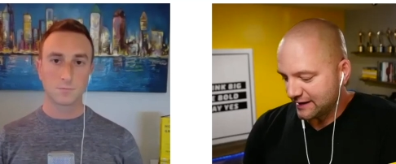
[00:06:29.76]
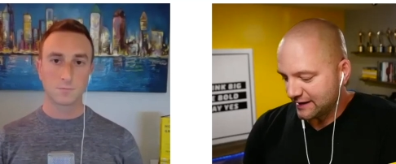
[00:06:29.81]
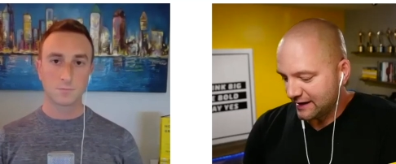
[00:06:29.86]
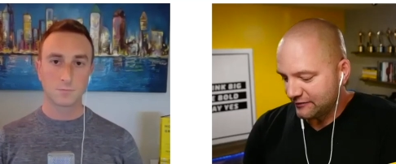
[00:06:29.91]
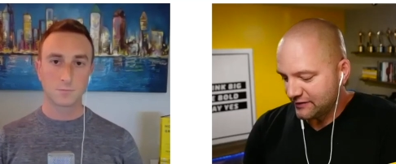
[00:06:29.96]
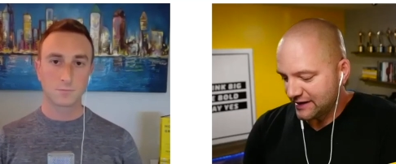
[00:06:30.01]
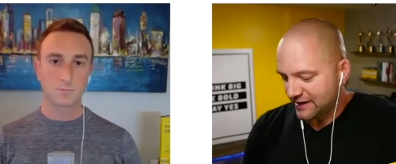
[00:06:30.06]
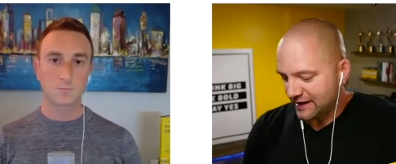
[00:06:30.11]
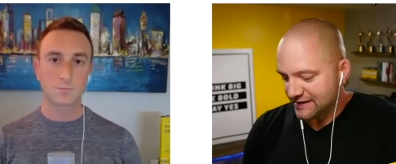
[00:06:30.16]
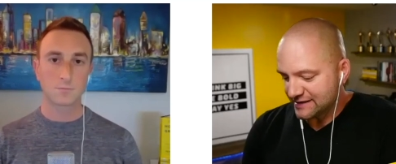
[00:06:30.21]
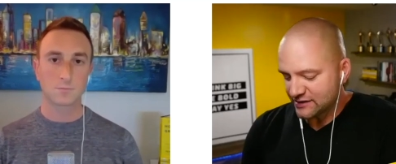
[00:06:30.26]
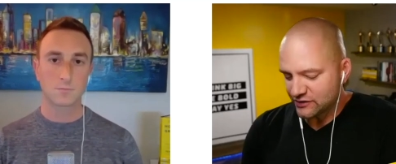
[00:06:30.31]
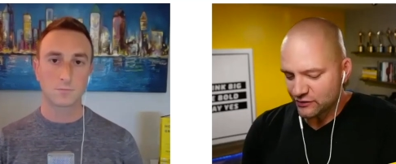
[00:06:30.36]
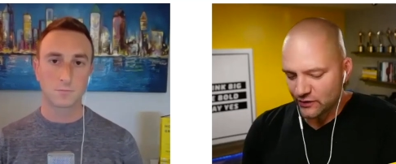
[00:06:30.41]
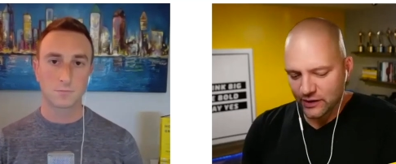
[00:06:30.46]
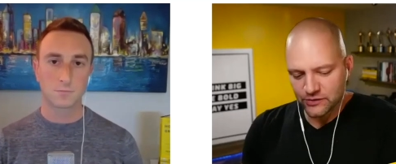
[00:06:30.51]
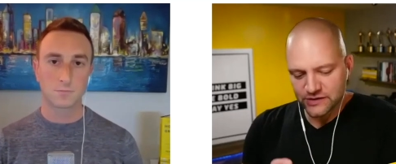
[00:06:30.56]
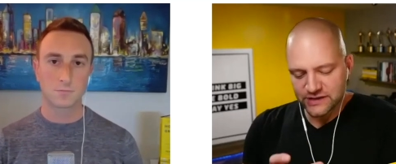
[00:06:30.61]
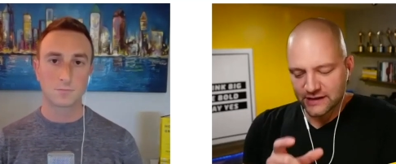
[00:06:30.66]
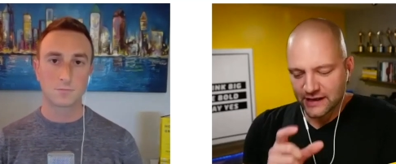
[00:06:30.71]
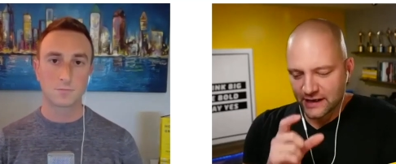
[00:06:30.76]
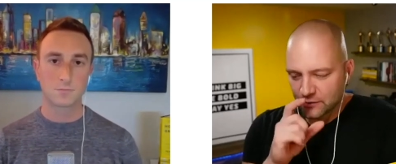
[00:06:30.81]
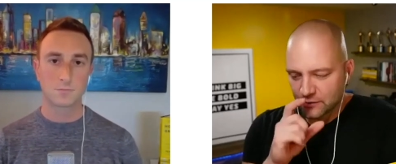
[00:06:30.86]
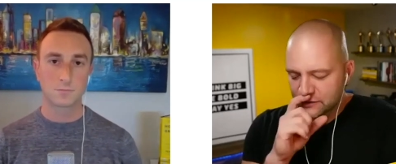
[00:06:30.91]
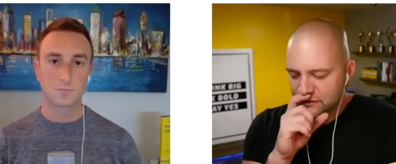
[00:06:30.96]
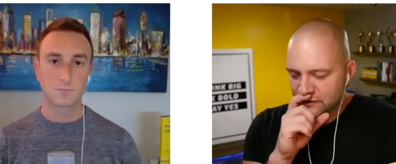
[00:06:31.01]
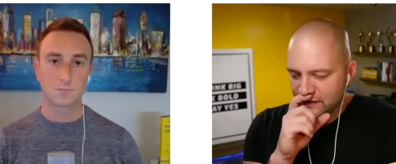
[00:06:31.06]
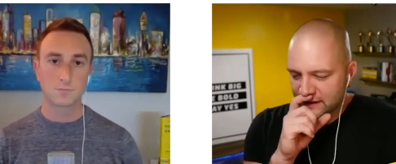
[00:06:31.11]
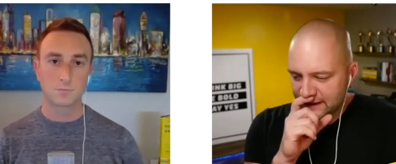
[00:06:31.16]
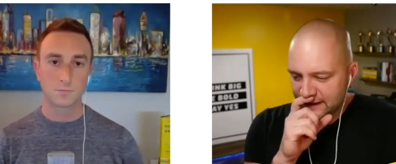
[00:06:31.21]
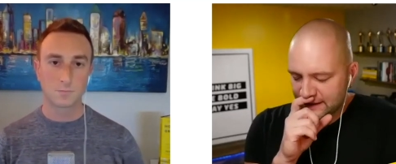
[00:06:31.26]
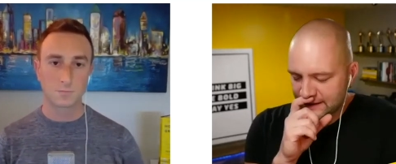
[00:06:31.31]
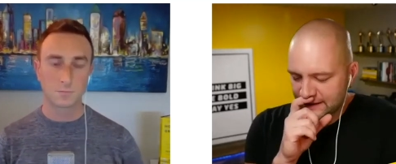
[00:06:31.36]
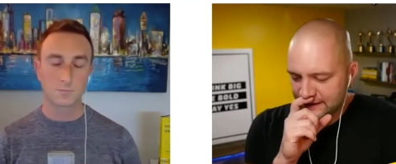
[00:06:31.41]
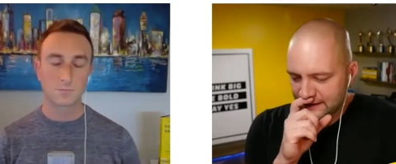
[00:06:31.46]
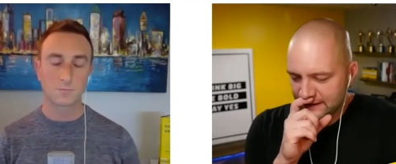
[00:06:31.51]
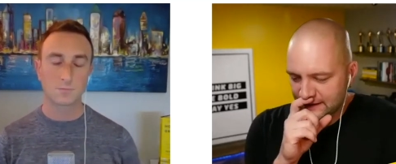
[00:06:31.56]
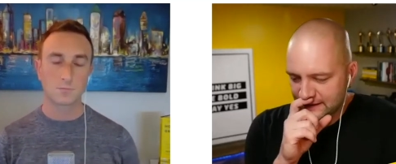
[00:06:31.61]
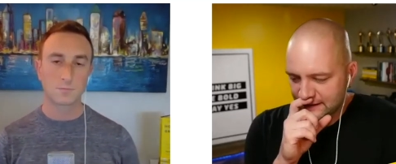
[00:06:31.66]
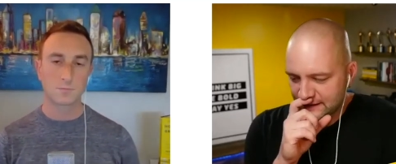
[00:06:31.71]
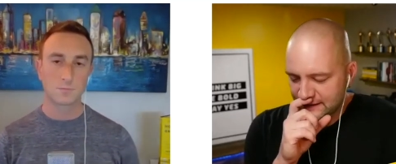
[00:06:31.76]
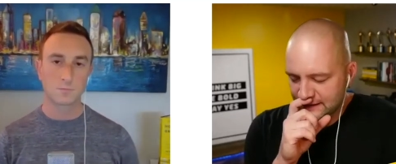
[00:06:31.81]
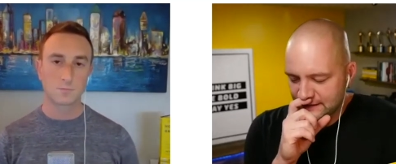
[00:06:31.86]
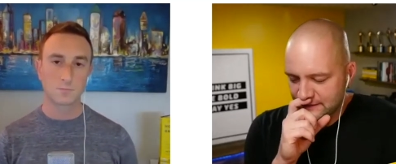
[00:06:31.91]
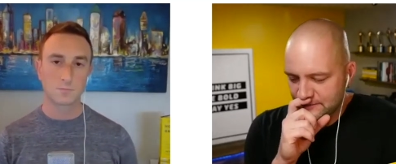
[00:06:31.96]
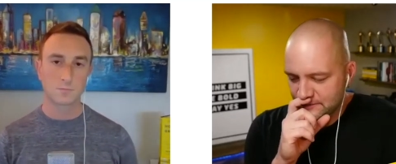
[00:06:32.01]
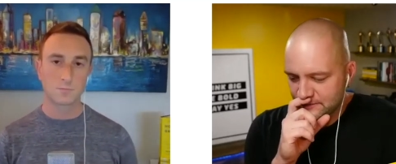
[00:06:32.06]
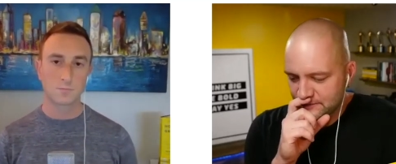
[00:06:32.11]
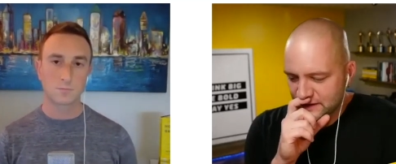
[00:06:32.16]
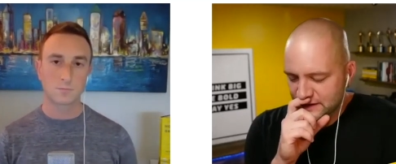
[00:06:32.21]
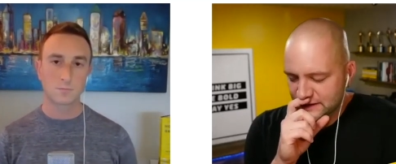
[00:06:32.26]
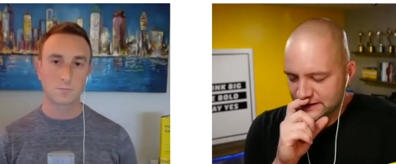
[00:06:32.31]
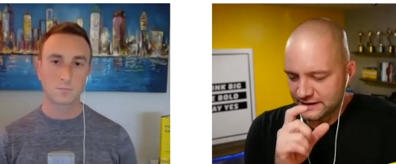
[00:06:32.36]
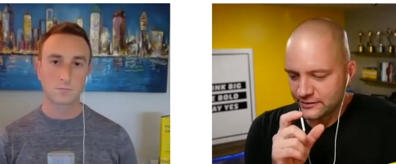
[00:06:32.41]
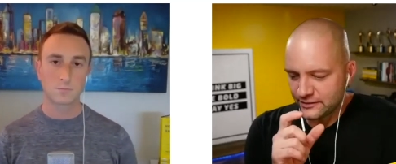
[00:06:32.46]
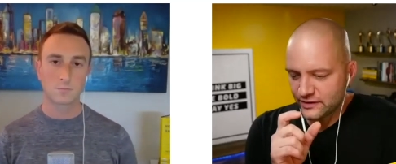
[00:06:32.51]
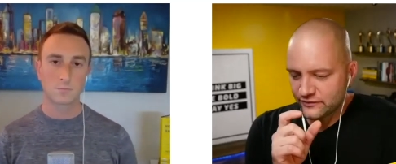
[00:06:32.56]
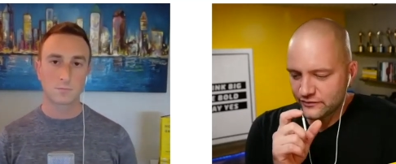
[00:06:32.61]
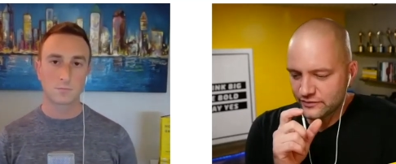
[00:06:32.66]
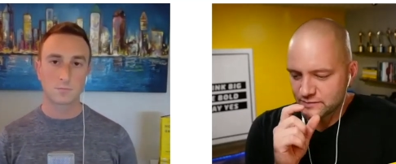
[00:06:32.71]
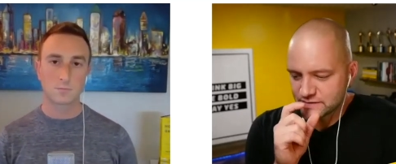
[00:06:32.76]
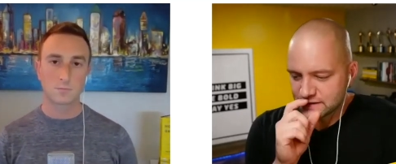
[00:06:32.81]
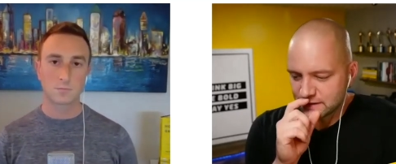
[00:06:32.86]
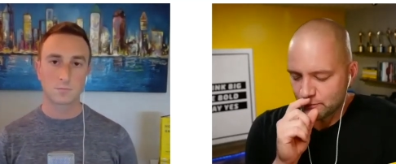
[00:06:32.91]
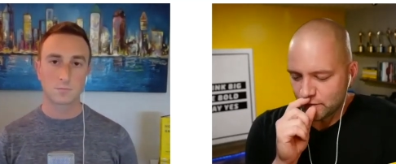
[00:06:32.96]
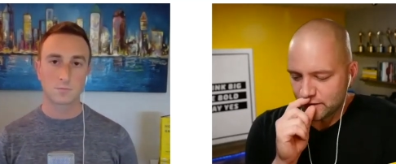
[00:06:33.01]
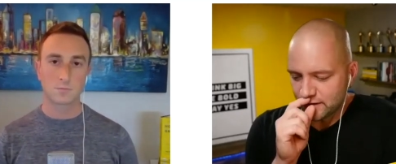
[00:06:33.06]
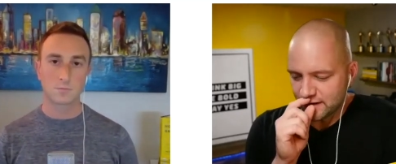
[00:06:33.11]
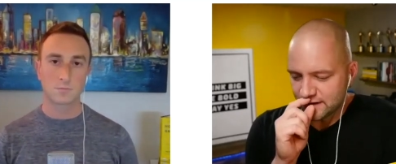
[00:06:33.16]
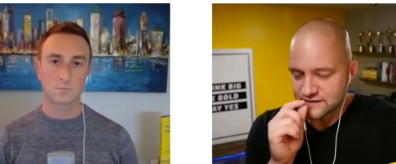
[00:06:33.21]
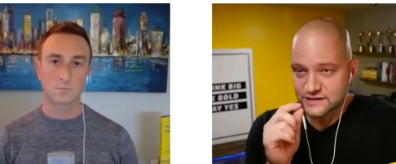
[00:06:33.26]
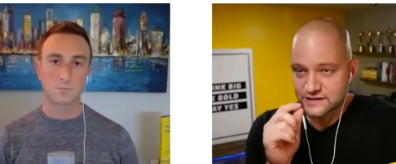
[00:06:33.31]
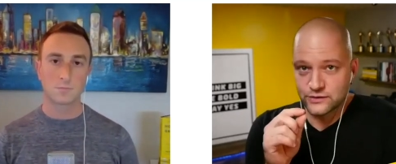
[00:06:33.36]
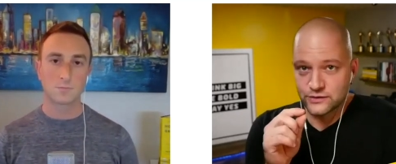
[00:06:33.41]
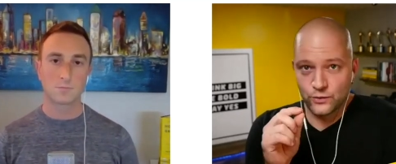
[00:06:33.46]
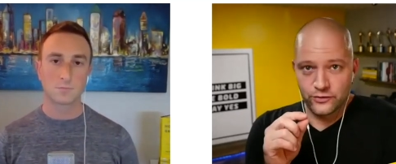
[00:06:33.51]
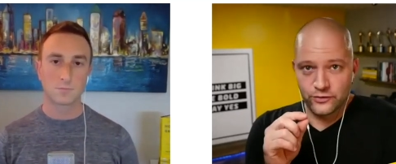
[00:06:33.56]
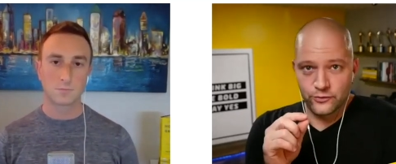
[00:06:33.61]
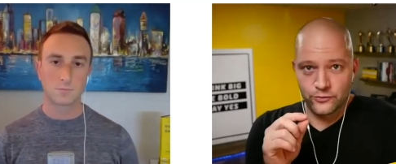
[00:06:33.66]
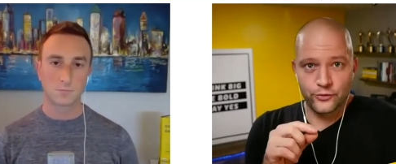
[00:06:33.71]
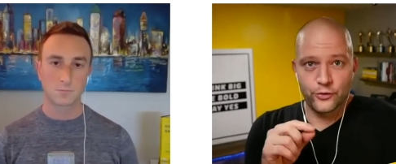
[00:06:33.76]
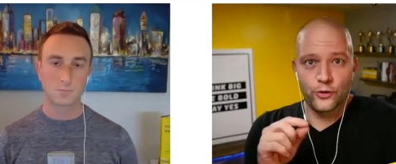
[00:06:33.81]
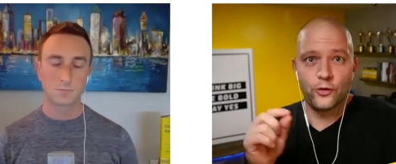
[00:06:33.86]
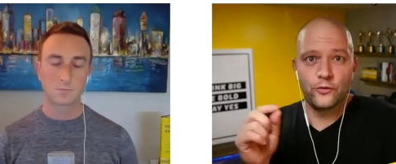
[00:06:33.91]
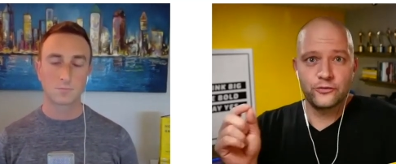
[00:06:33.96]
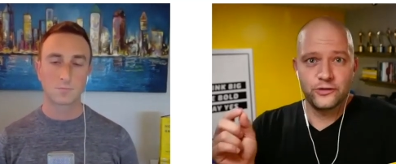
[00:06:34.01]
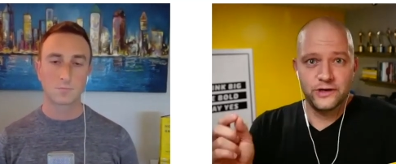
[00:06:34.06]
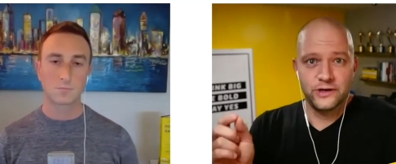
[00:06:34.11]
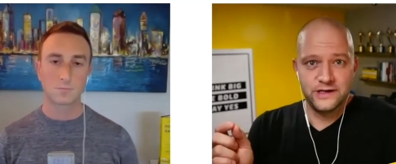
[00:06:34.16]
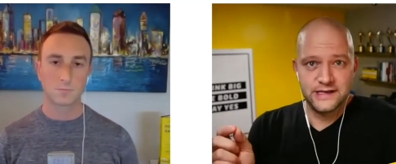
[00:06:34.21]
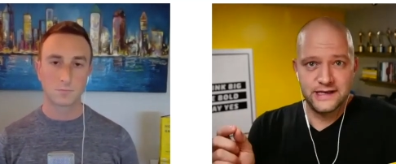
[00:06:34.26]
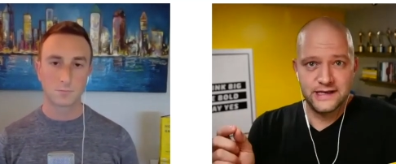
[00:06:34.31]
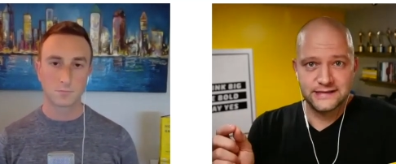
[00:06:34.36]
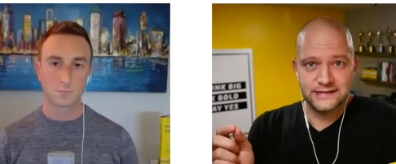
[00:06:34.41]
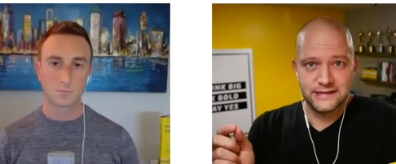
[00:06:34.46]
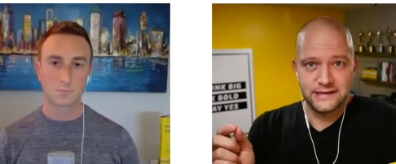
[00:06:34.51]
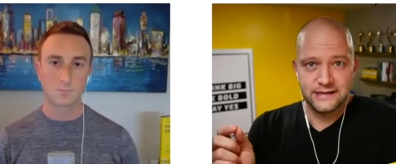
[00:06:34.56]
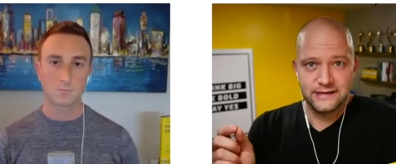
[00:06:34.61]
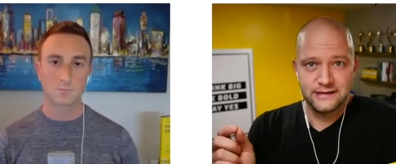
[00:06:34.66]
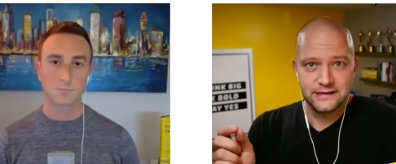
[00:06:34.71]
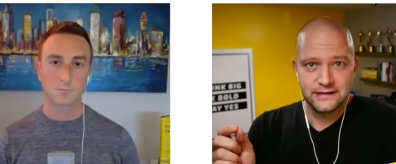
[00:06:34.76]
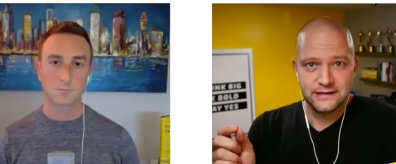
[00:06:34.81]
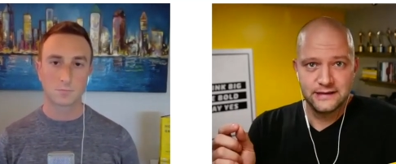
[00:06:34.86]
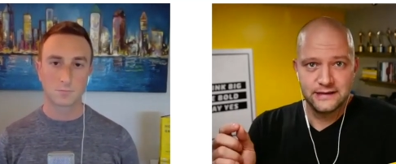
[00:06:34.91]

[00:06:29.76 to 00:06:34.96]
Speaker 1: love to ask, so I always I always try to get uh, um, clarity from someone as to whether they're over-indexing,